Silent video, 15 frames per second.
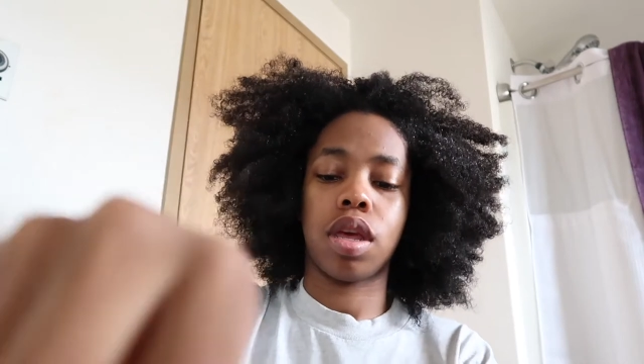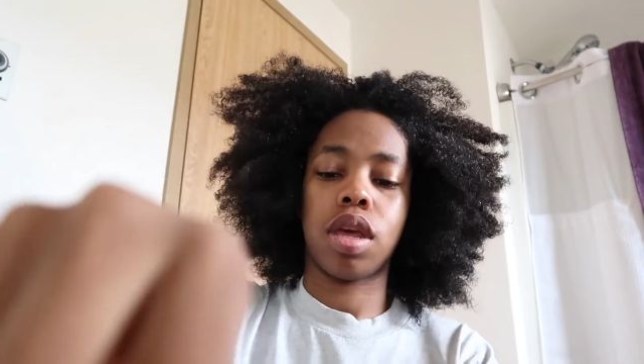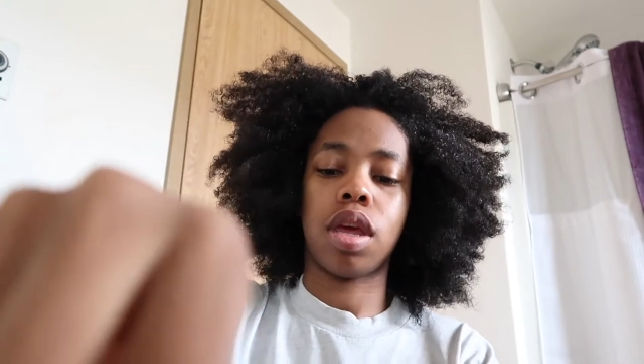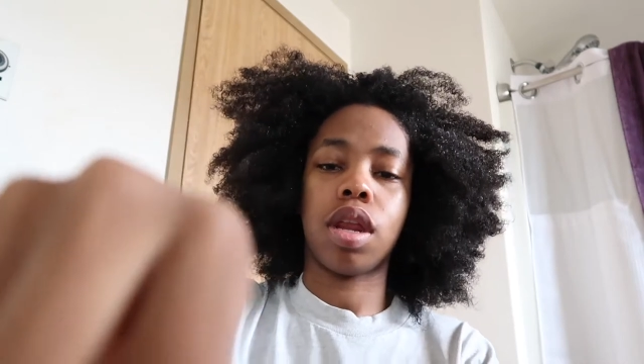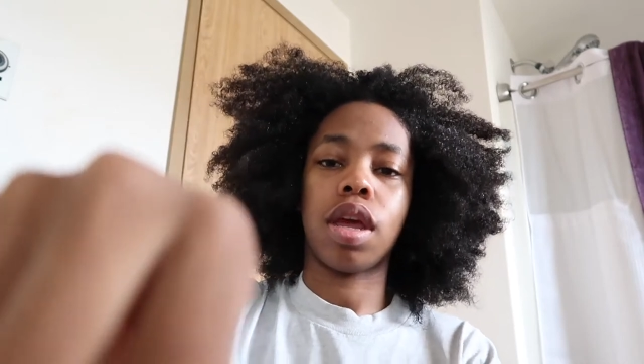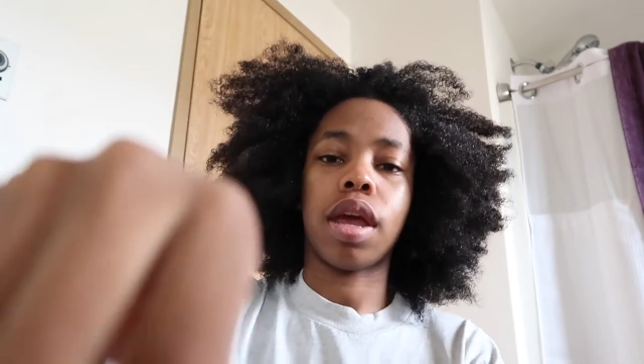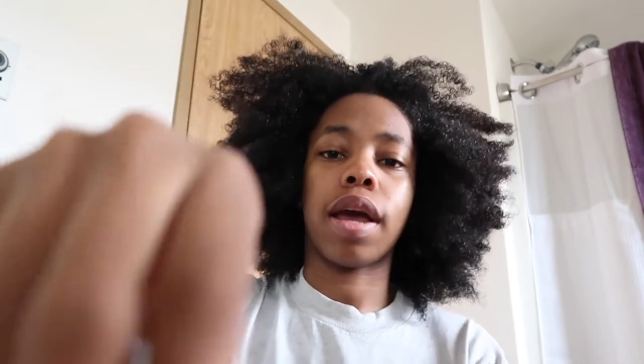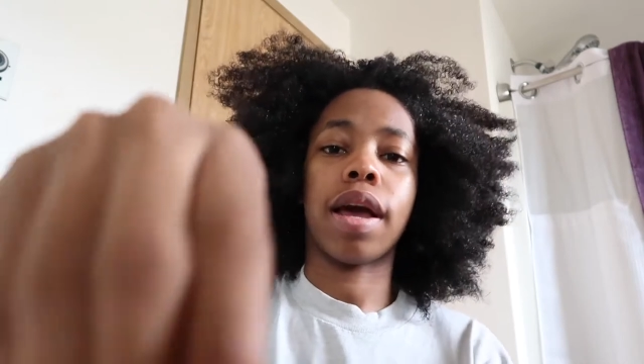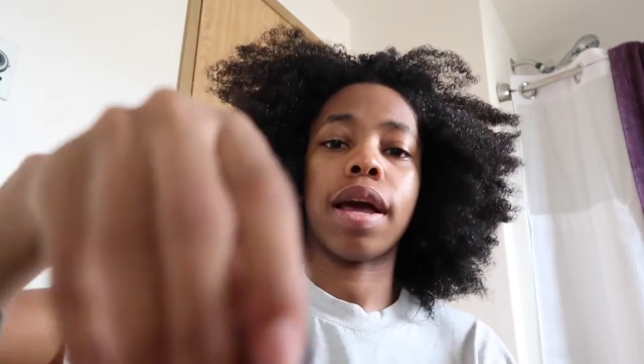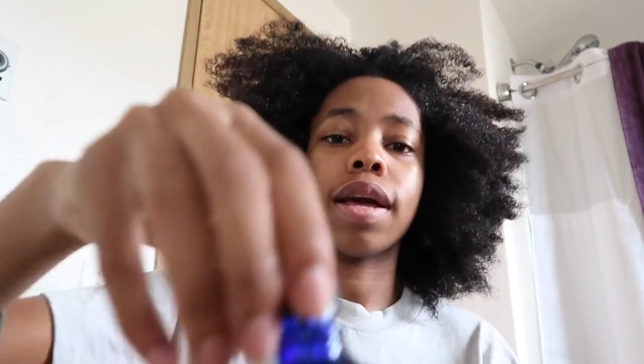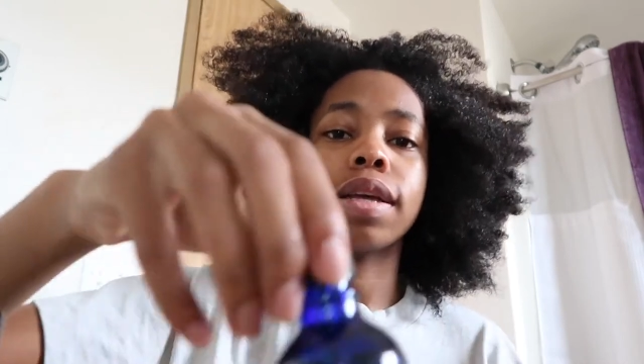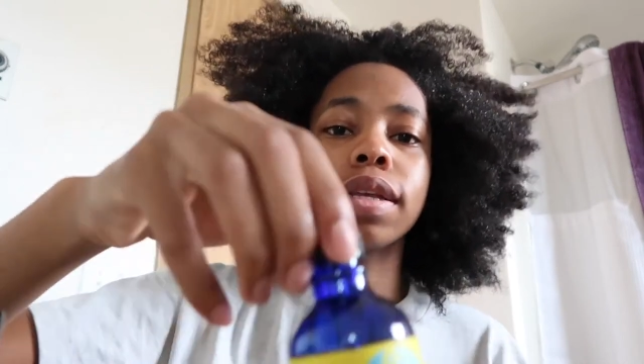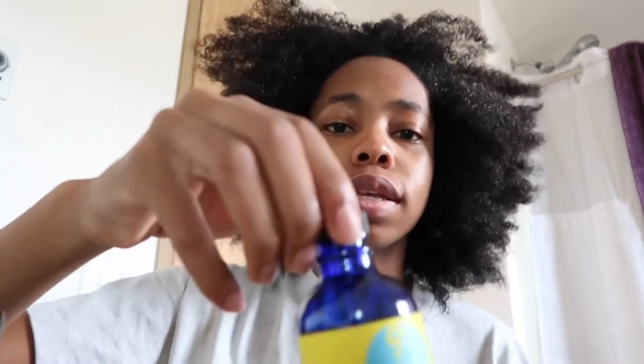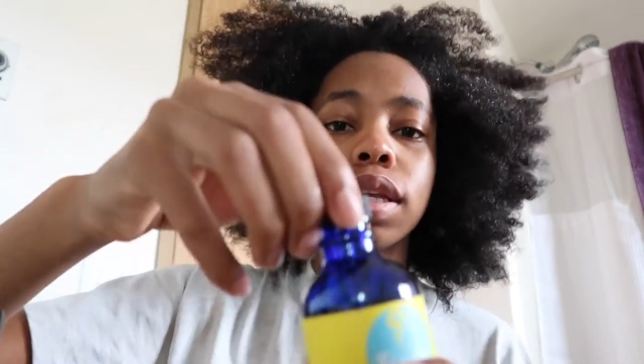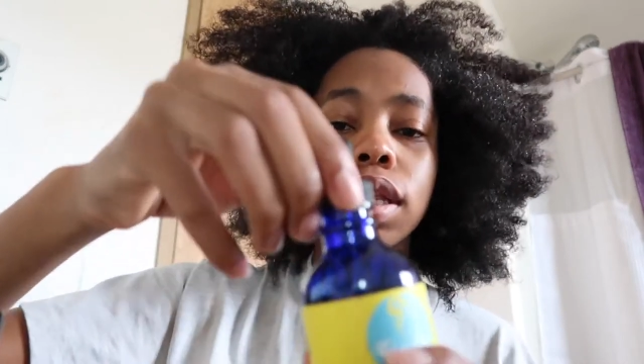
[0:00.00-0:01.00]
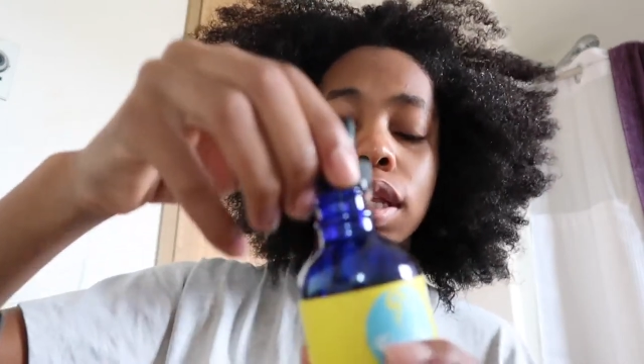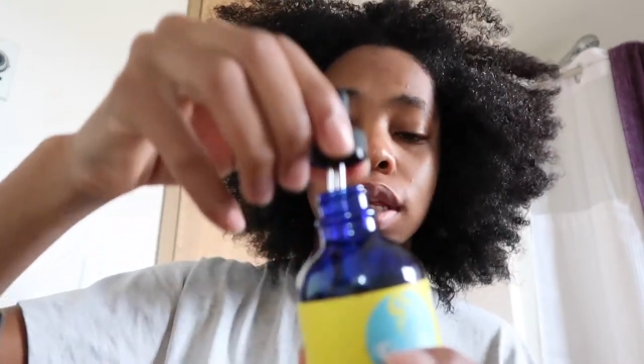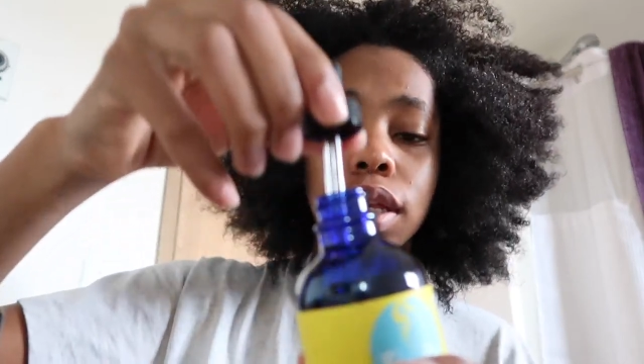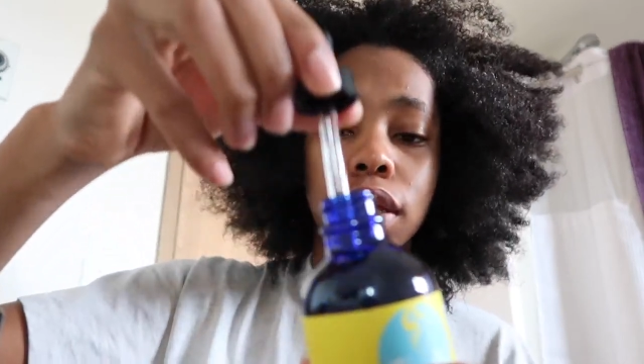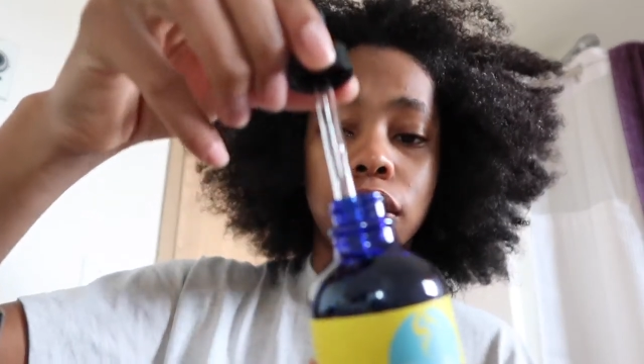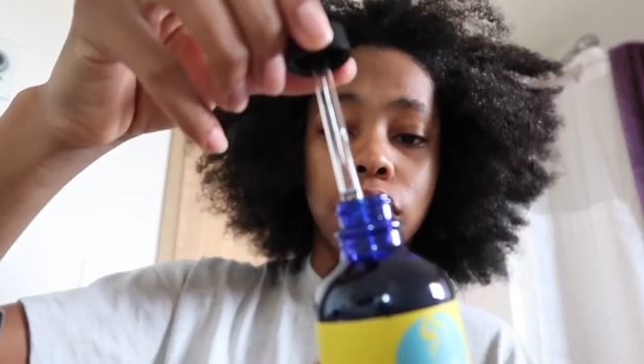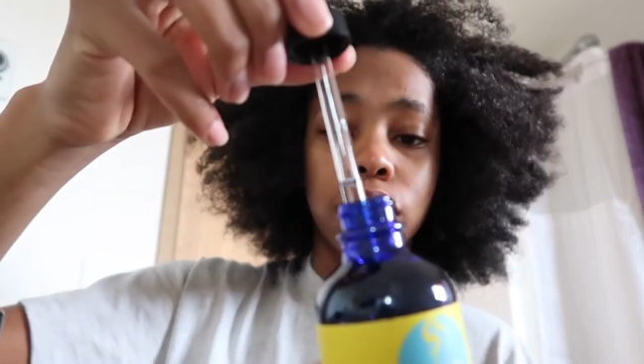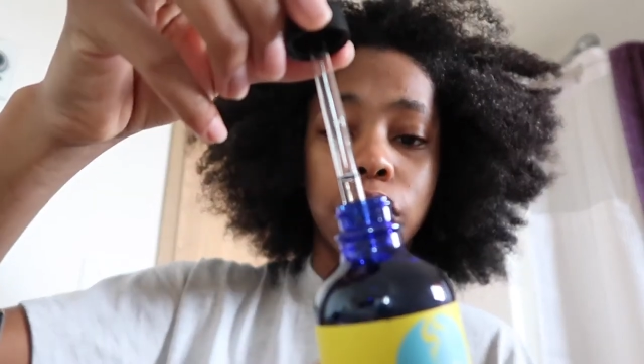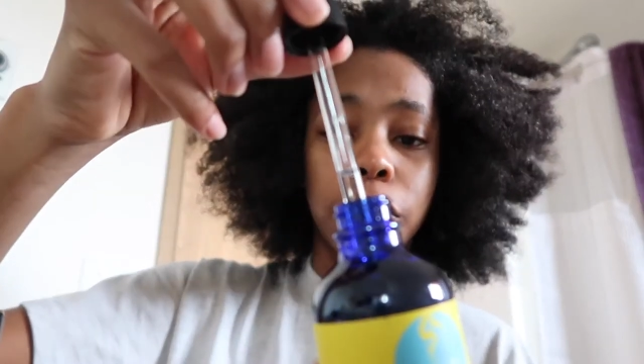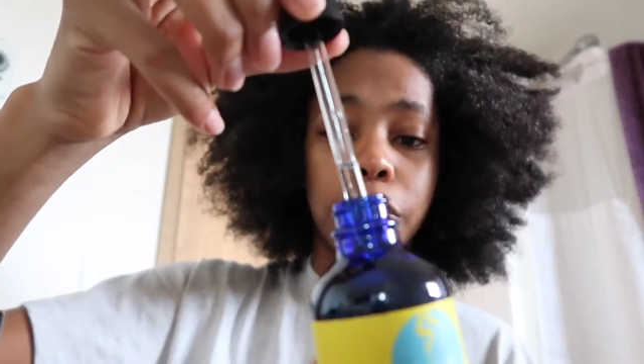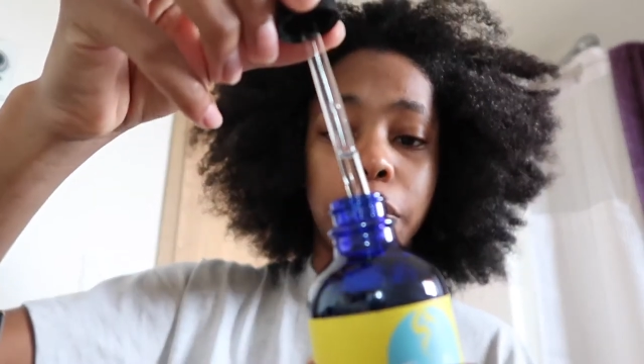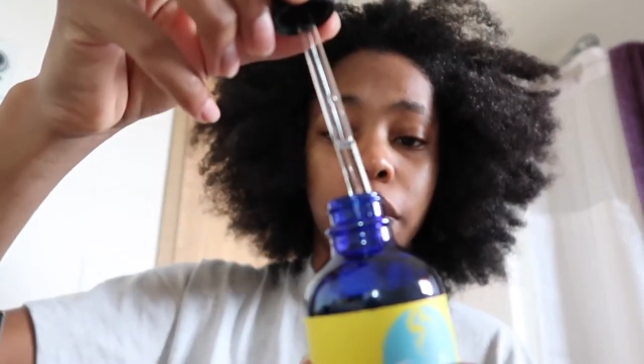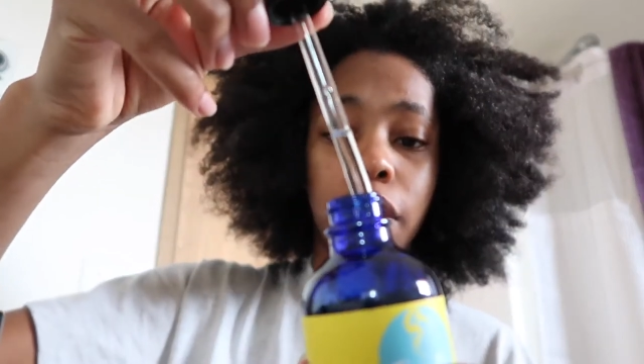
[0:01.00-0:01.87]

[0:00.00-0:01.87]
And it has this little